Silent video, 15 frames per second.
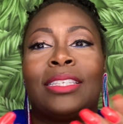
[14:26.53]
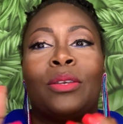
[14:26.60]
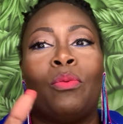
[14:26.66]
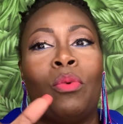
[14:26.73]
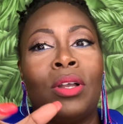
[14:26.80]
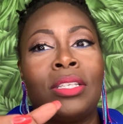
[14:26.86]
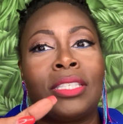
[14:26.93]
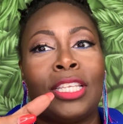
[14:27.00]
It
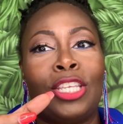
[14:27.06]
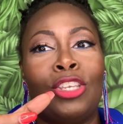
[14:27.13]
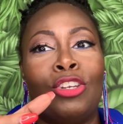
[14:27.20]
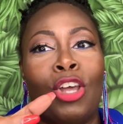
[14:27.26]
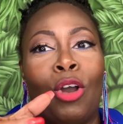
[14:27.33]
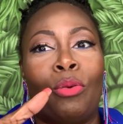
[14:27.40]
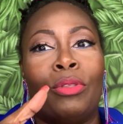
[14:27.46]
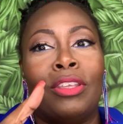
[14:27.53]
wasn't,
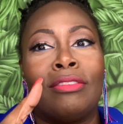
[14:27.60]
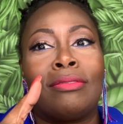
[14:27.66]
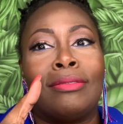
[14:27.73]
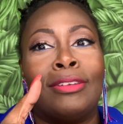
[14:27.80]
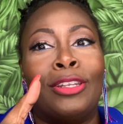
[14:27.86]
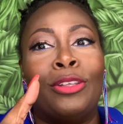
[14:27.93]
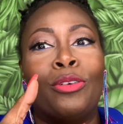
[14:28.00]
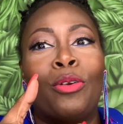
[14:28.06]
this
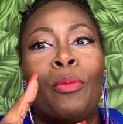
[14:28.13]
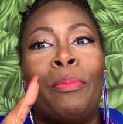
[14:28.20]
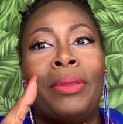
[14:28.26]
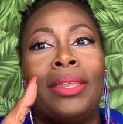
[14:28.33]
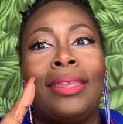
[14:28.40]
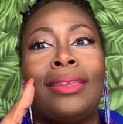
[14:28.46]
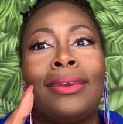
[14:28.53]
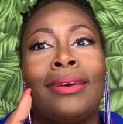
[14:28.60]
little
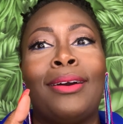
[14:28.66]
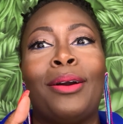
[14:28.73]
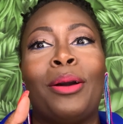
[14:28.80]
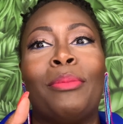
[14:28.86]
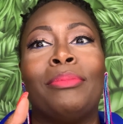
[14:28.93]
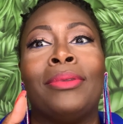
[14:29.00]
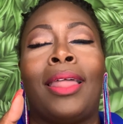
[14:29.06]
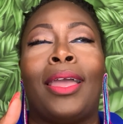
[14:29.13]
bitty
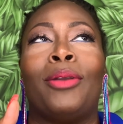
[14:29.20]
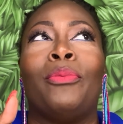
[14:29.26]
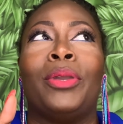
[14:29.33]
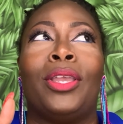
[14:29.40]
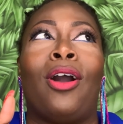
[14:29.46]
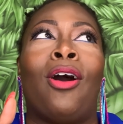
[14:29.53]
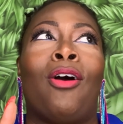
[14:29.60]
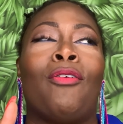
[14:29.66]
cup like
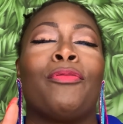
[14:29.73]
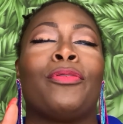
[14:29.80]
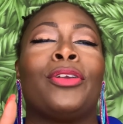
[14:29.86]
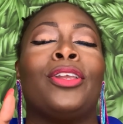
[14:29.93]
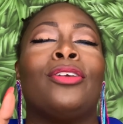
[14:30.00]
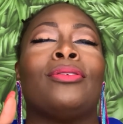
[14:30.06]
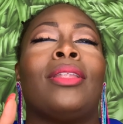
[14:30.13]
we offer here.